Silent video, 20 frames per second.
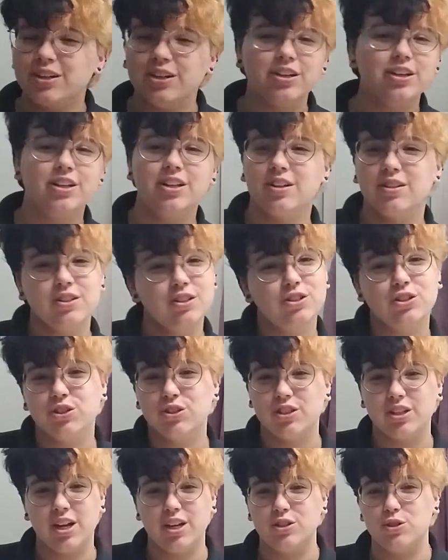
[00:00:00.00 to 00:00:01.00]
This is just
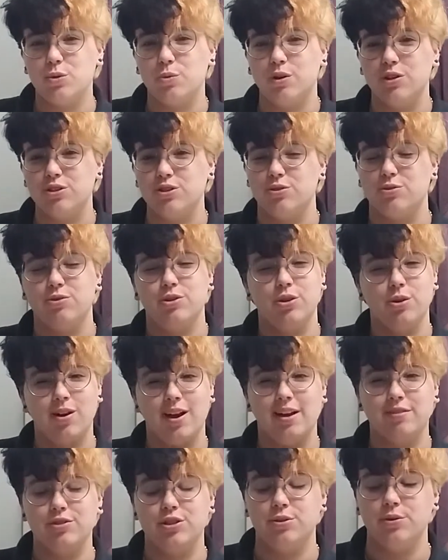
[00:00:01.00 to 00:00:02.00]
in case you want to. You don't
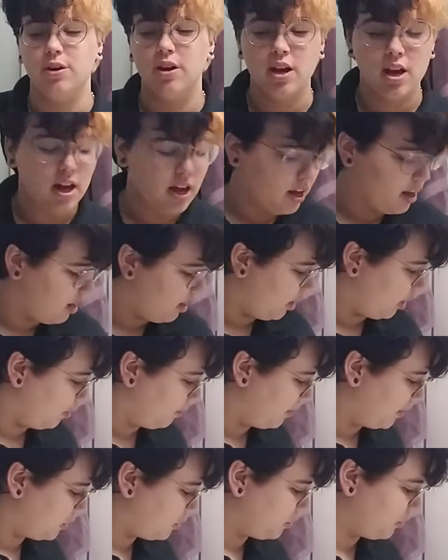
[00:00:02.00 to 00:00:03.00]
have to.
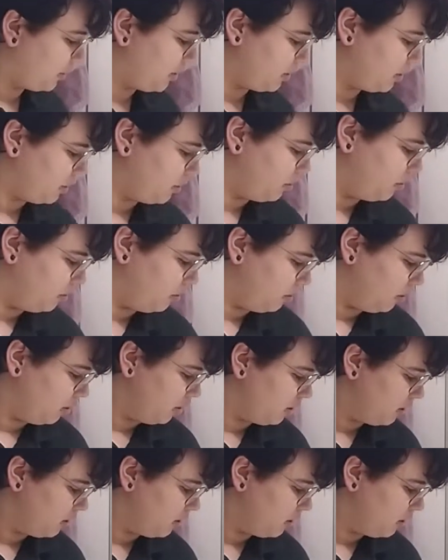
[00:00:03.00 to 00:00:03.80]
A traditional